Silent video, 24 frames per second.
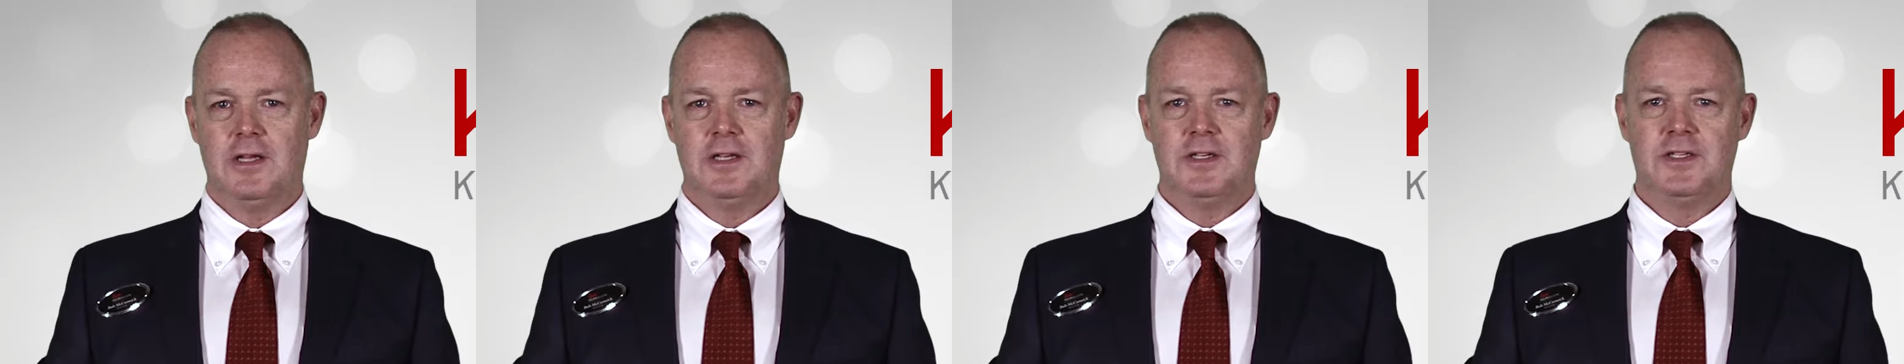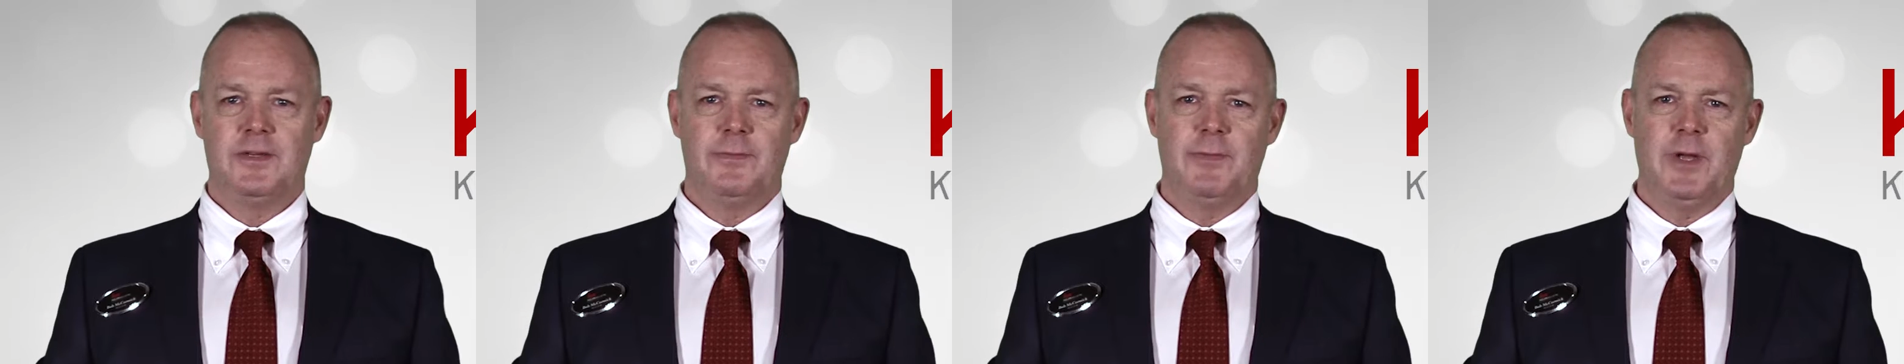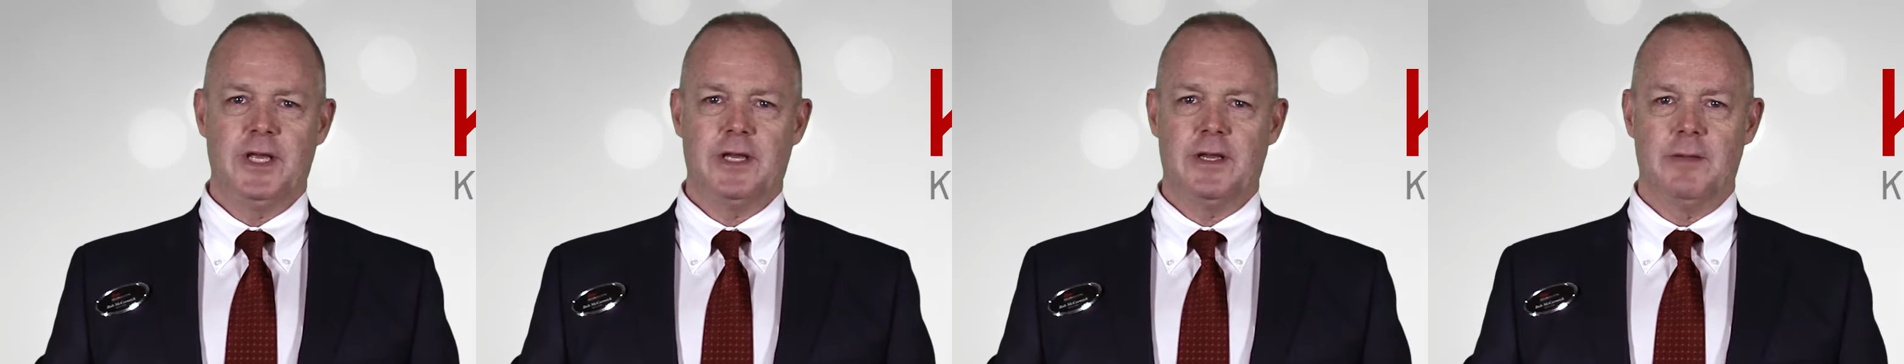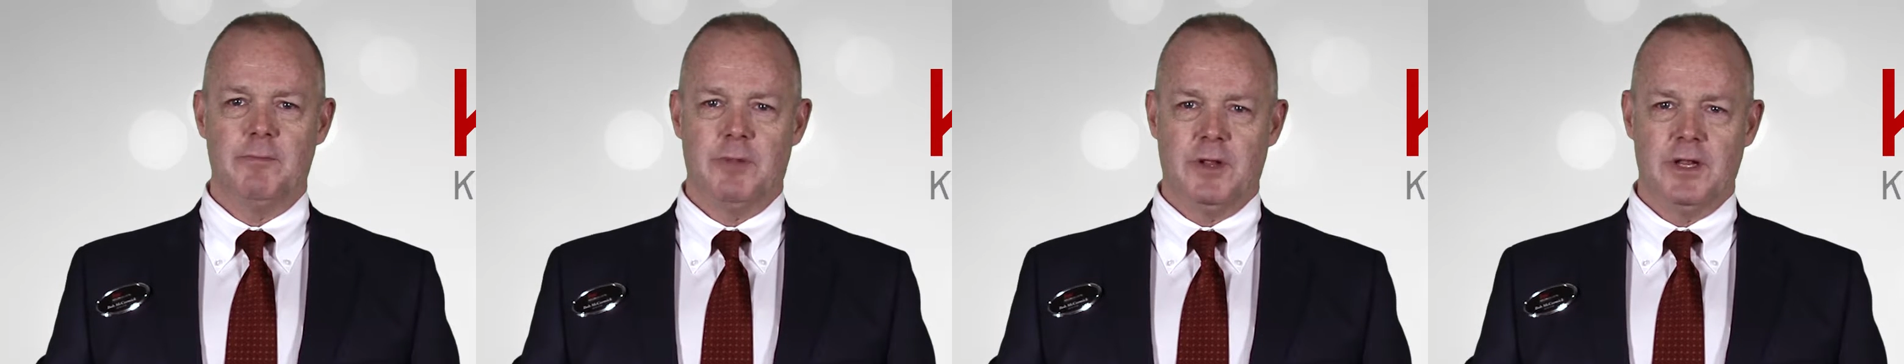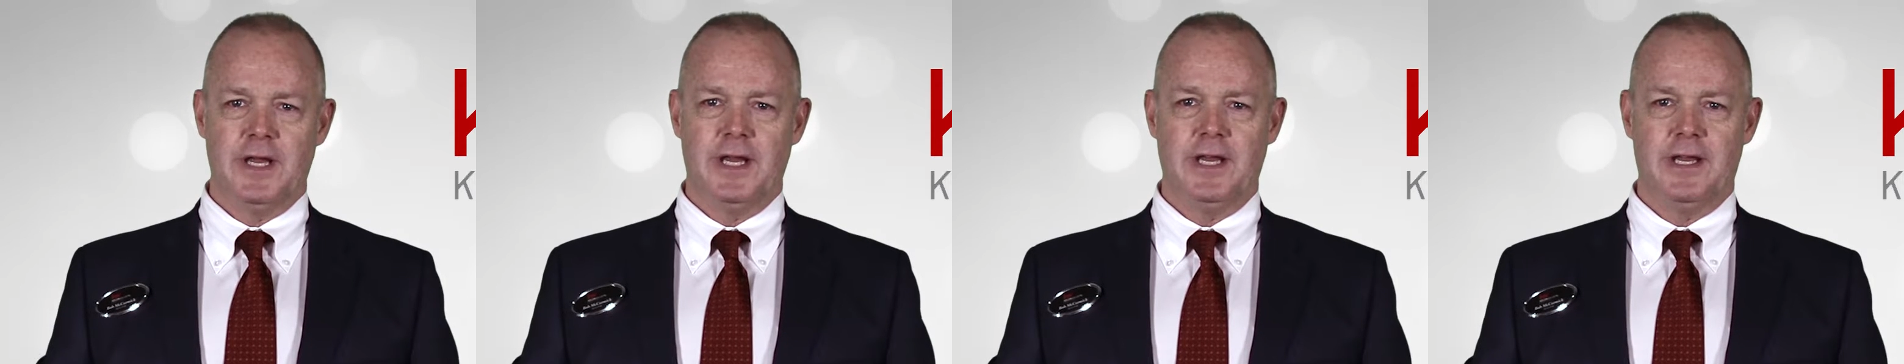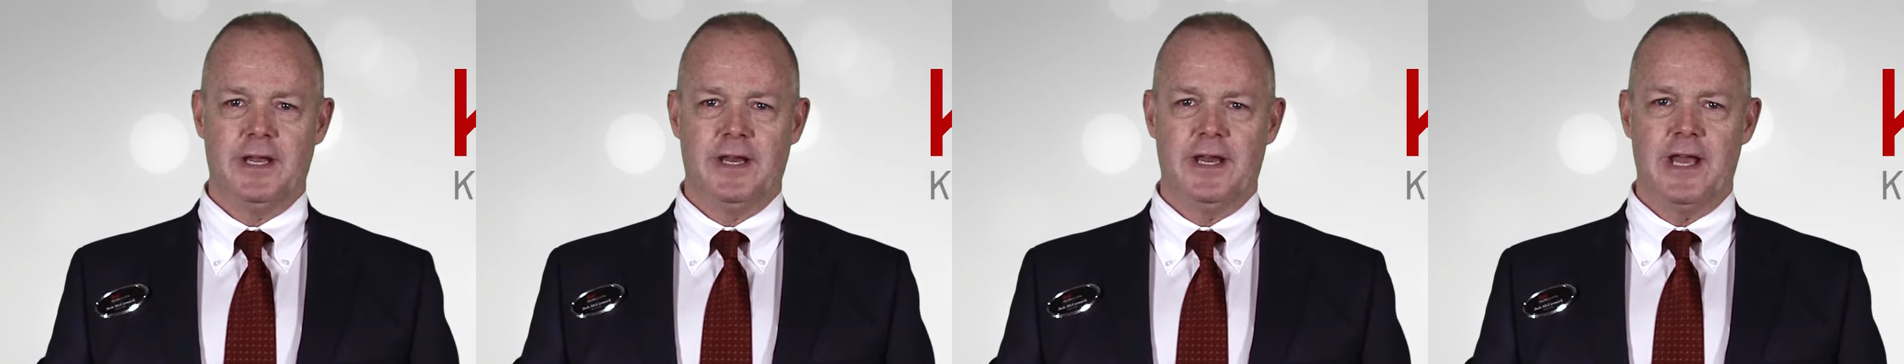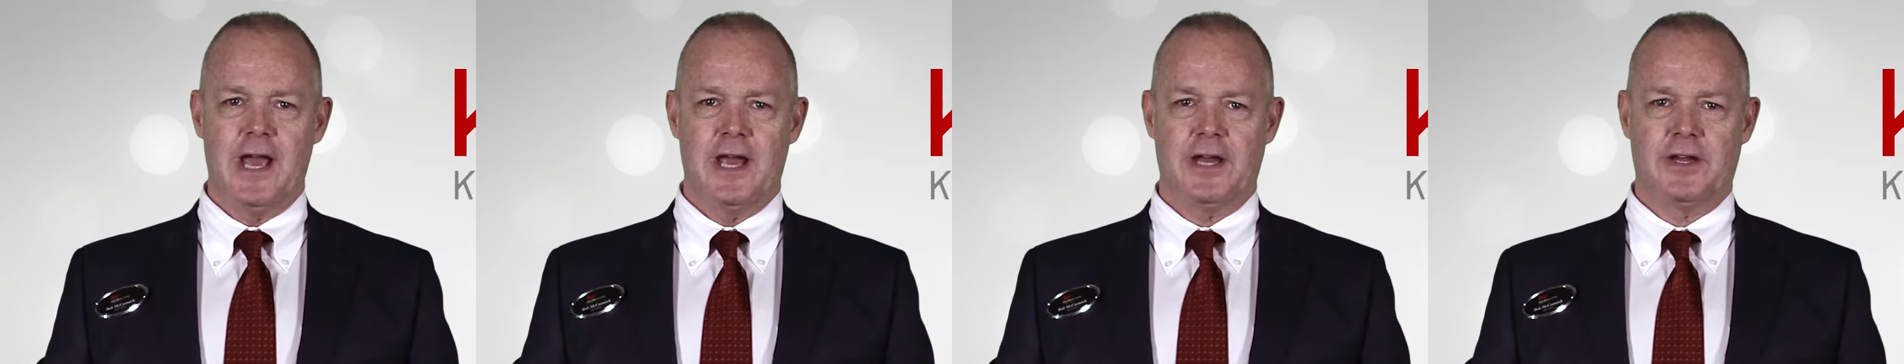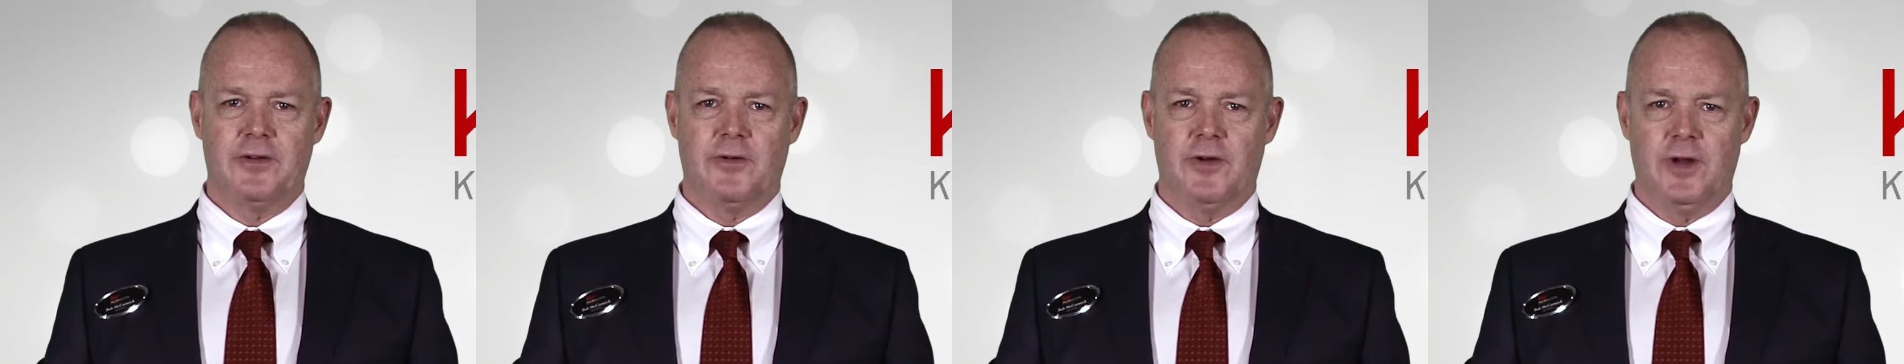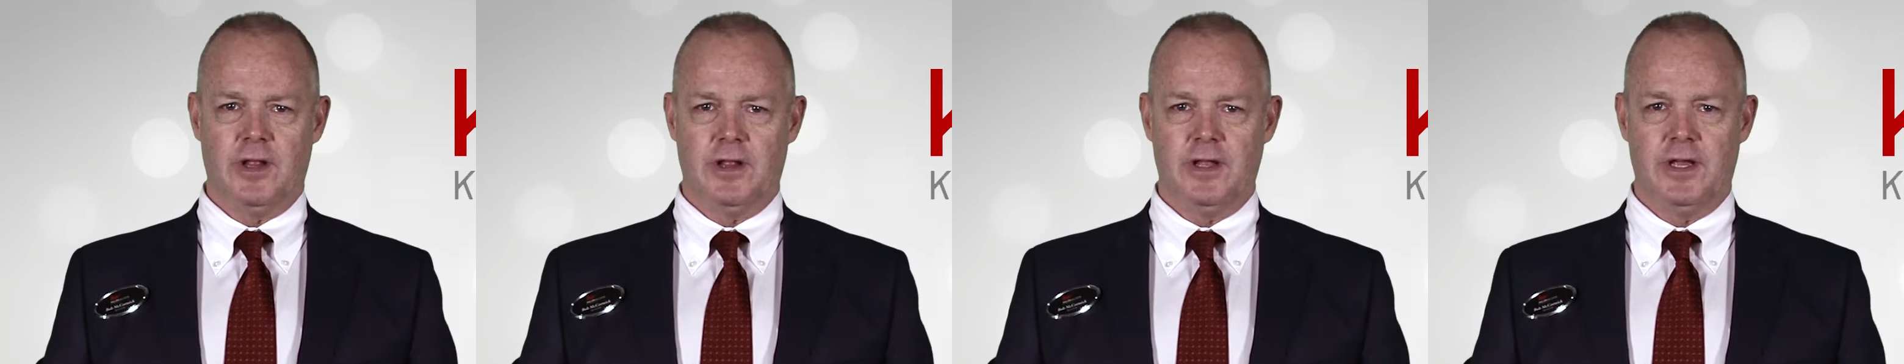to be completed
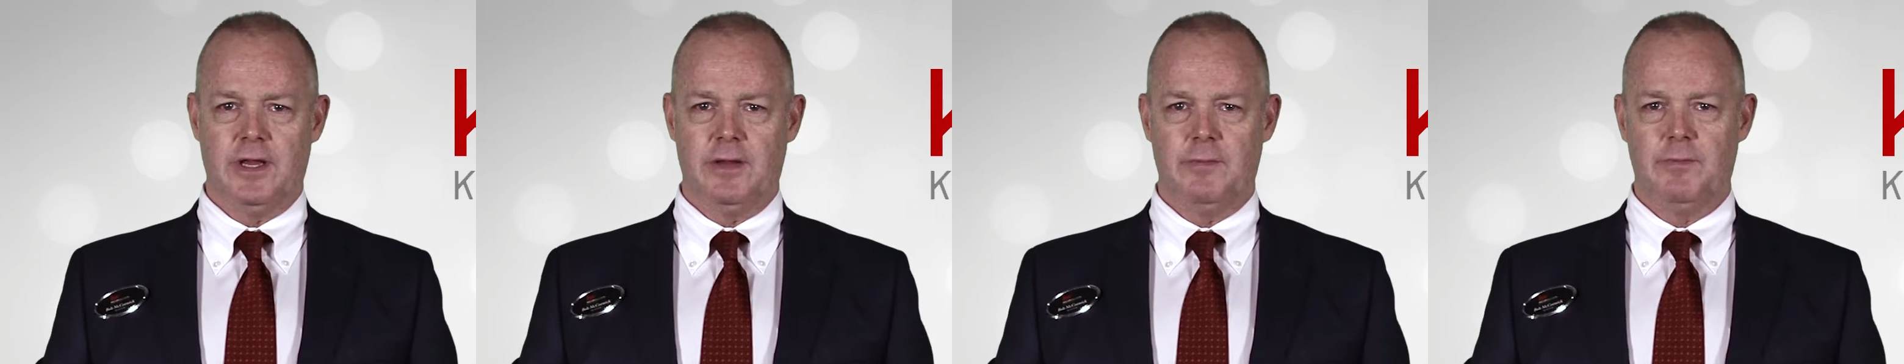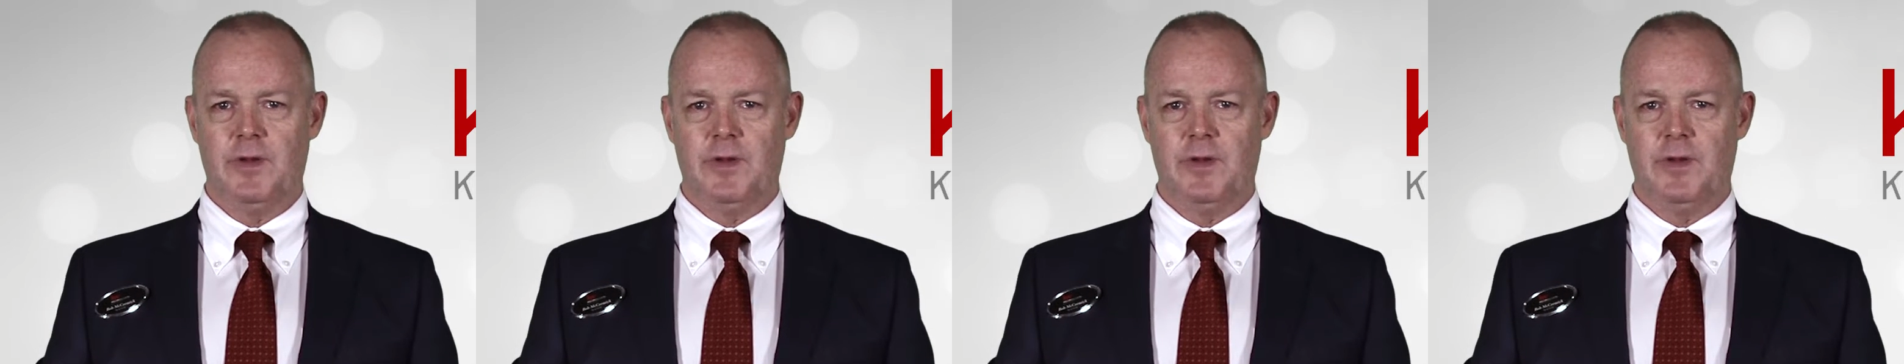accurately